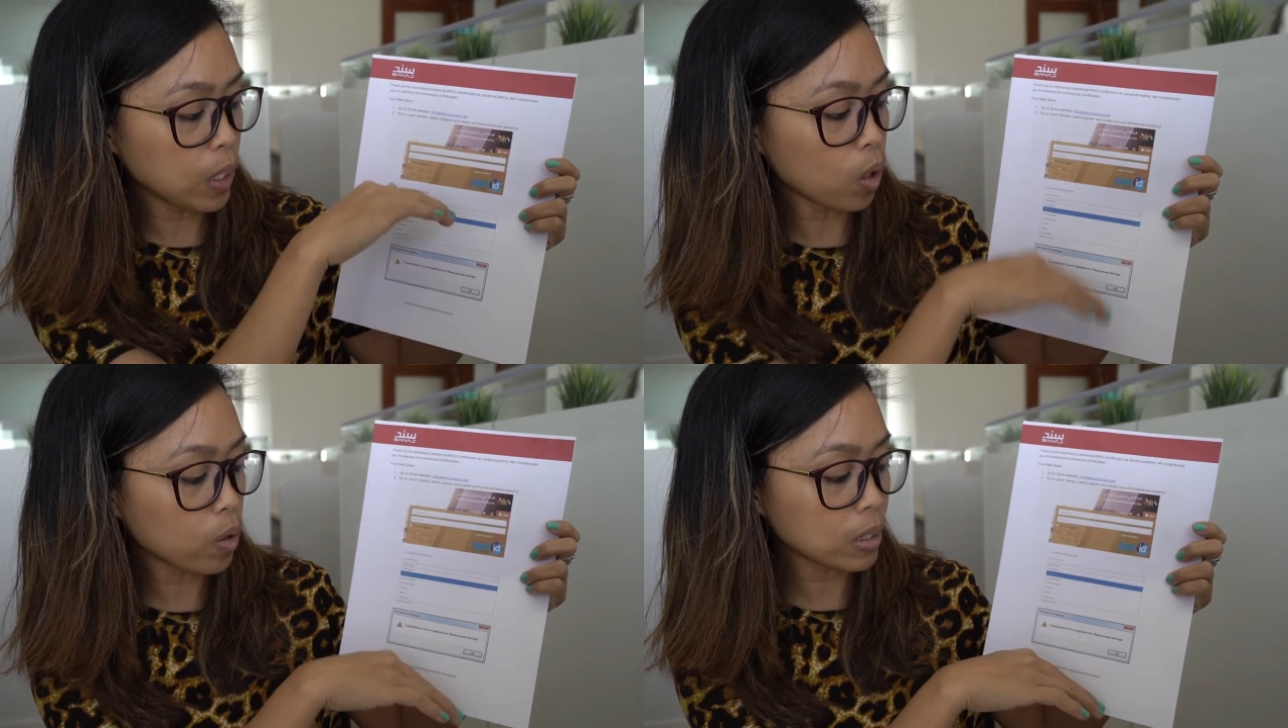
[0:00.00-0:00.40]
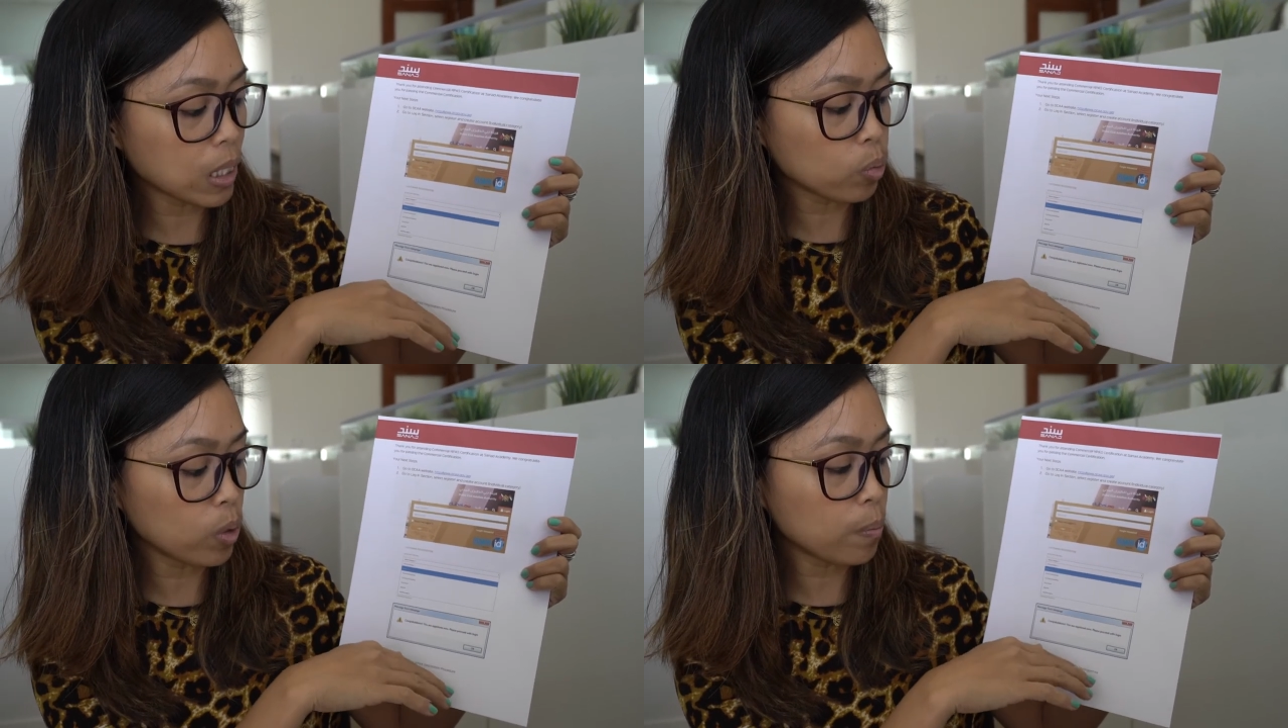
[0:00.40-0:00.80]
below on
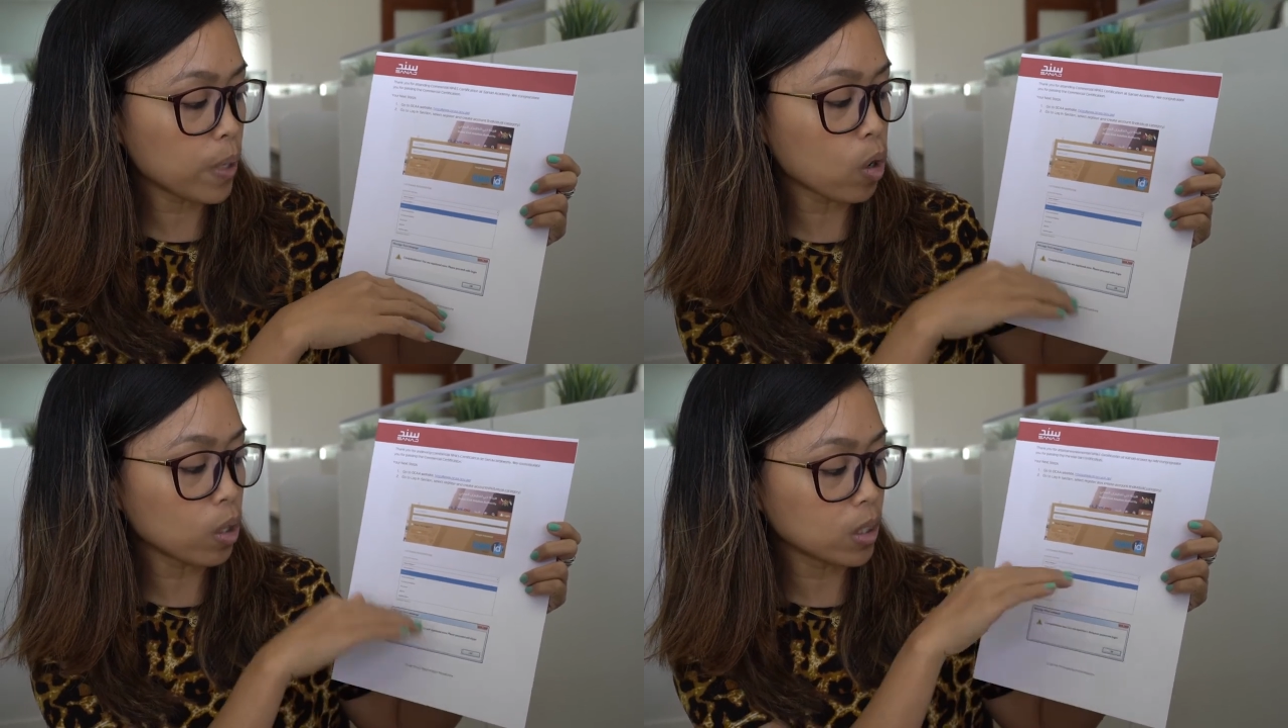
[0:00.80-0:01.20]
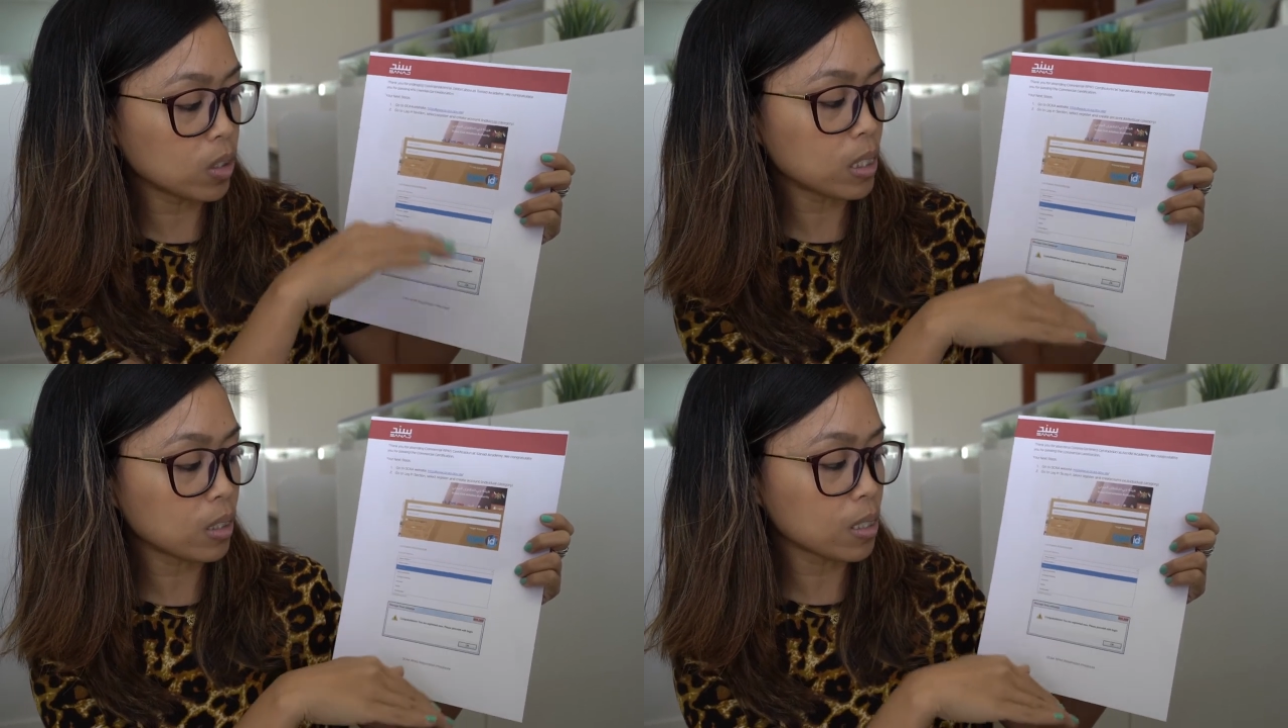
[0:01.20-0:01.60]
that will be all the
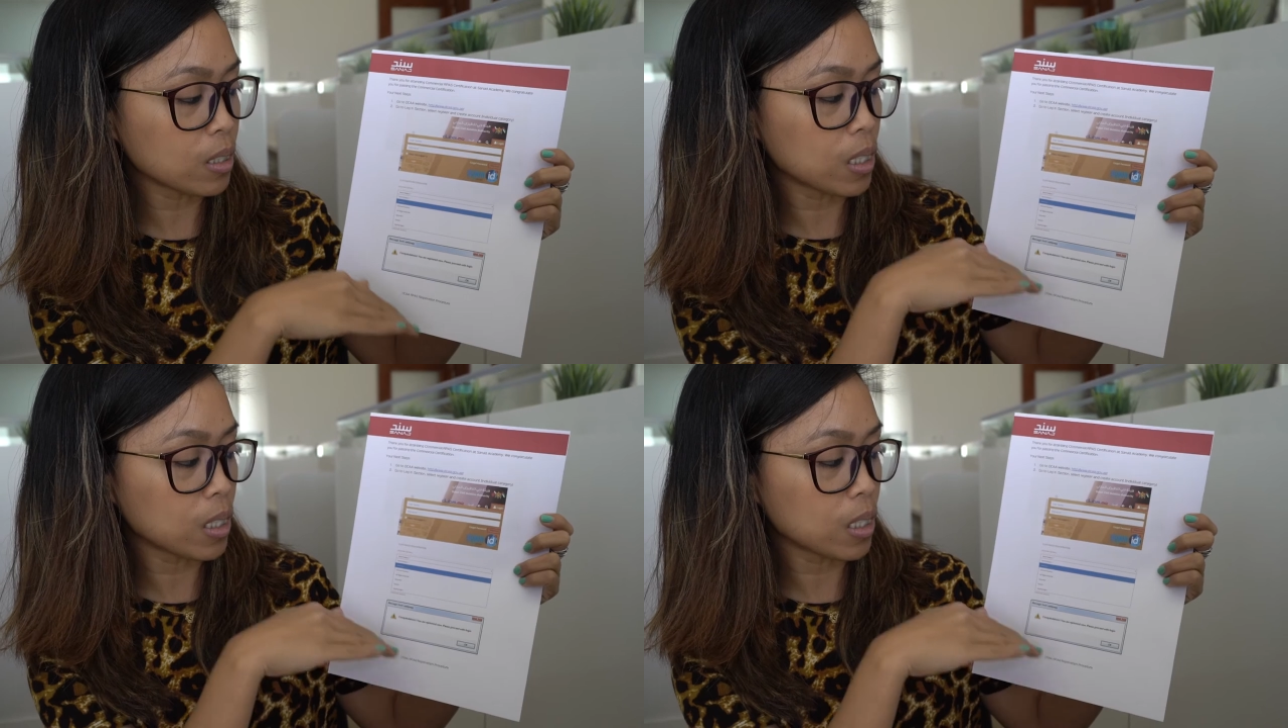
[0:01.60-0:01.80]
details,